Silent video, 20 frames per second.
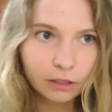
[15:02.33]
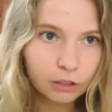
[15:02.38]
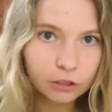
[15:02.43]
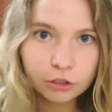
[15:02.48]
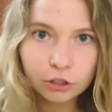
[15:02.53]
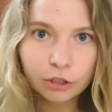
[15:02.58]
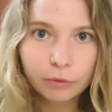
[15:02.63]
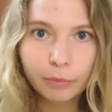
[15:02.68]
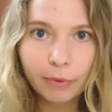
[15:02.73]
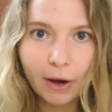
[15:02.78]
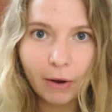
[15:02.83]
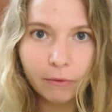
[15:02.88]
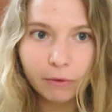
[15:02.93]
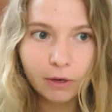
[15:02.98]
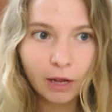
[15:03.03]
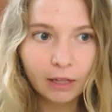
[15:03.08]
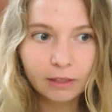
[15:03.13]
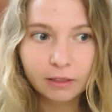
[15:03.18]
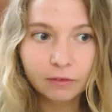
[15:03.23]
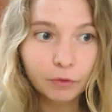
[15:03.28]
it'll turn
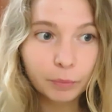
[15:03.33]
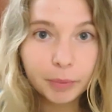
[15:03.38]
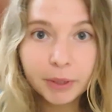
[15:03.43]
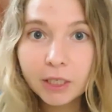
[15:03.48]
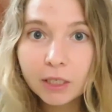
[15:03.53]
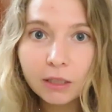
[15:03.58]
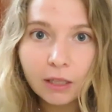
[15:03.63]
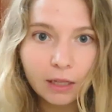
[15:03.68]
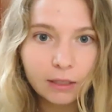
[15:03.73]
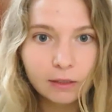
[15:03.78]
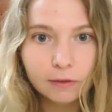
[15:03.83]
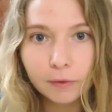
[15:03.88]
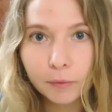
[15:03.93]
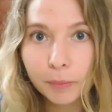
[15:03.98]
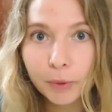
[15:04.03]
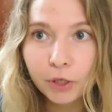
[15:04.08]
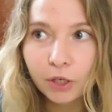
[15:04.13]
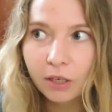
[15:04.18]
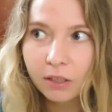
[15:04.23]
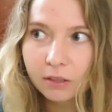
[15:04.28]
brown. I'll never peel, I'll never
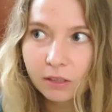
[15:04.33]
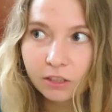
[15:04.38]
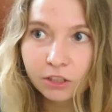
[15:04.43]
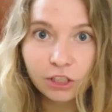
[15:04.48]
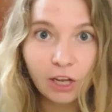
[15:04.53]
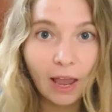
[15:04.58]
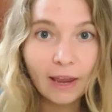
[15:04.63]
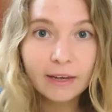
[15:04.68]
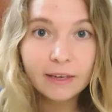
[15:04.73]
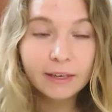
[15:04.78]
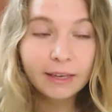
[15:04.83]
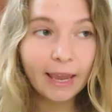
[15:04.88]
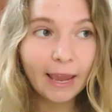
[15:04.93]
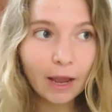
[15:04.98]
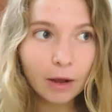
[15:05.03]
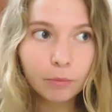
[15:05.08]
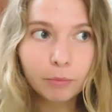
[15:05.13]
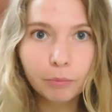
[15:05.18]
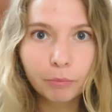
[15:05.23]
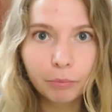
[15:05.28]
burn. I
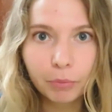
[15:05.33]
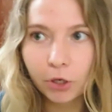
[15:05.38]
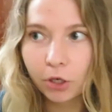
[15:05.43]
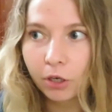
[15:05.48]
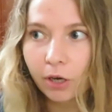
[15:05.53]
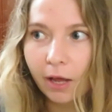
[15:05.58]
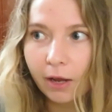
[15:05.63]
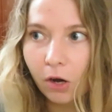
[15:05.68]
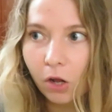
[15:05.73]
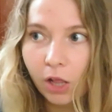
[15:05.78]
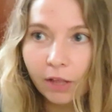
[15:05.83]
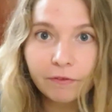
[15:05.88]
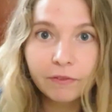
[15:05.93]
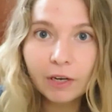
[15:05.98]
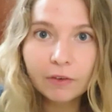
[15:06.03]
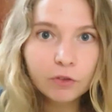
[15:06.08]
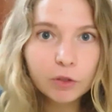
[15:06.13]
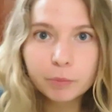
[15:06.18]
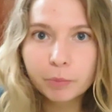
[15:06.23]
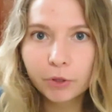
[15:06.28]
can't burn at all. I've
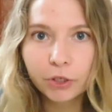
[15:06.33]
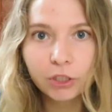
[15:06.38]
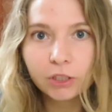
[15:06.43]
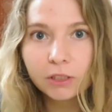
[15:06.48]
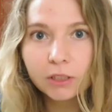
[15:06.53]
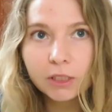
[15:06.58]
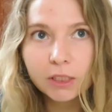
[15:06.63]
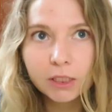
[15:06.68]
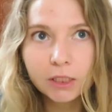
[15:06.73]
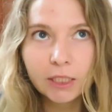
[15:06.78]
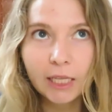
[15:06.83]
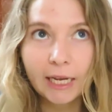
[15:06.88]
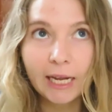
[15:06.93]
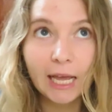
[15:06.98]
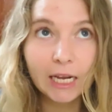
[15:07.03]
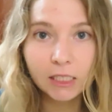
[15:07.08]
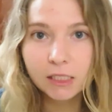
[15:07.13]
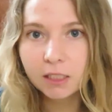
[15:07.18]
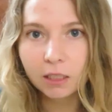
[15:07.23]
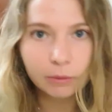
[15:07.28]
never burned, like
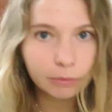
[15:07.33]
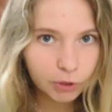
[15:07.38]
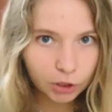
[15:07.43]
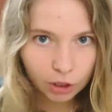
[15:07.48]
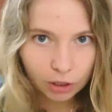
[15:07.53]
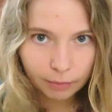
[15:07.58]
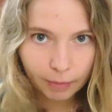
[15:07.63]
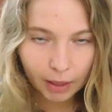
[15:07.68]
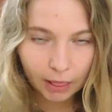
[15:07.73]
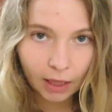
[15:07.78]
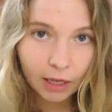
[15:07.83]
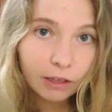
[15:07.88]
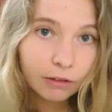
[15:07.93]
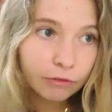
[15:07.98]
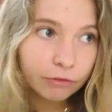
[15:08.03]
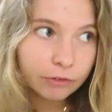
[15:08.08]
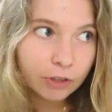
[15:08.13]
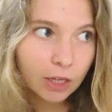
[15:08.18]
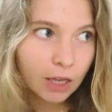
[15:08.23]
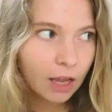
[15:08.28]
had a sunburn in my
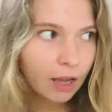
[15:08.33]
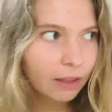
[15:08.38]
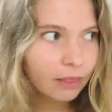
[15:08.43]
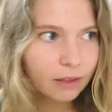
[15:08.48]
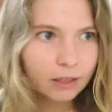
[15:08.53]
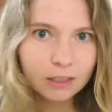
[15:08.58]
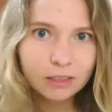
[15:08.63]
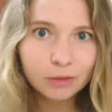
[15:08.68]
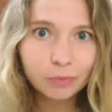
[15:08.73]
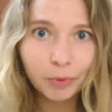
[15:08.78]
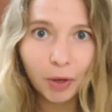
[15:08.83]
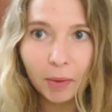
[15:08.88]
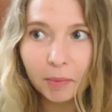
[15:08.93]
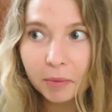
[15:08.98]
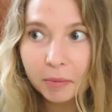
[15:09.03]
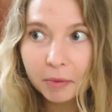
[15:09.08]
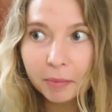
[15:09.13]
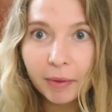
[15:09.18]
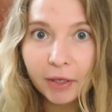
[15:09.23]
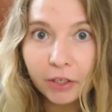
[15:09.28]
life. I think it's
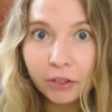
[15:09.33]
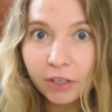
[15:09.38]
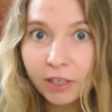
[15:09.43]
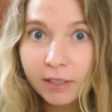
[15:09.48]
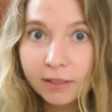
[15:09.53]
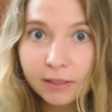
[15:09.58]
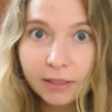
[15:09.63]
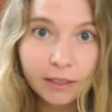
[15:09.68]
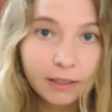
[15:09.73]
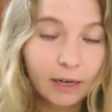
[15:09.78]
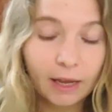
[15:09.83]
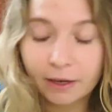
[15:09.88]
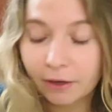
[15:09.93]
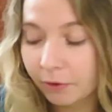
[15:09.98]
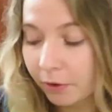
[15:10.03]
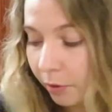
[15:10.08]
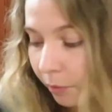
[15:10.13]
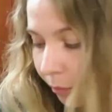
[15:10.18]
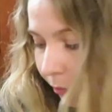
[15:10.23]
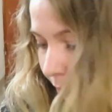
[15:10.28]
probably my Greek skin, I
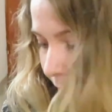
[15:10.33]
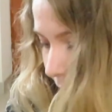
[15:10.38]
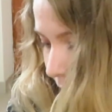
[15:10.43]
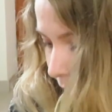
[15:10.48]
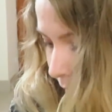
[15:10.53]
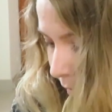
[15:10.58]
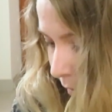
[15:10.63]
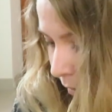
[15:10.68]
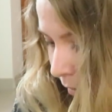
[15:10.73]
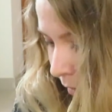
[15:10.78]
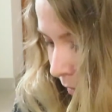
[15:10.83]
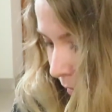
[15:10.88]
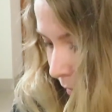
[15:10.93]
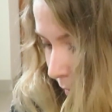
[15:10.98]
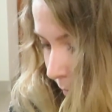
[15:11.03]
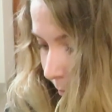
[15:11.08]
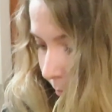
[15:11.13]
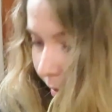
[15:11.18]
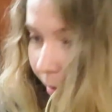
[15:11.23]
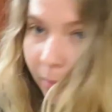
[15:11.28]
don't know.
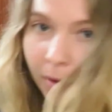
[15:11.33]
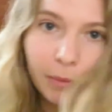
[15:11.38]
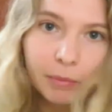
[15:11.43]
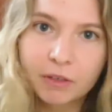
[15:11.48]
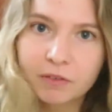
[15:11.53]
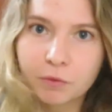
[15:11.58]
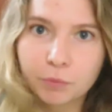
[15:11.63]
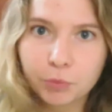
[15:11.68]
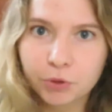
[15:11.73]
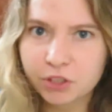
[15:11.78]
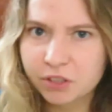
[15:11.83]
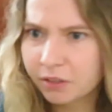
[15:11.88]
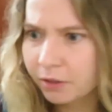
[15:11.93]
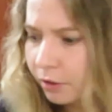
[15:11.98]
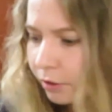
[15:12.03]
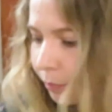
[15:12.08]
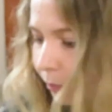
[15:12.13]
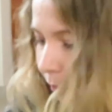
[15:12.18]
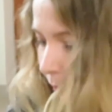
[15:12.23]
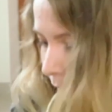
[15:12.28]
My mom never burns
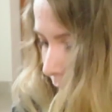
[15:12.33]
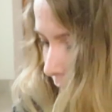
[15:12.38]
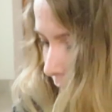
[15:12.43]
either.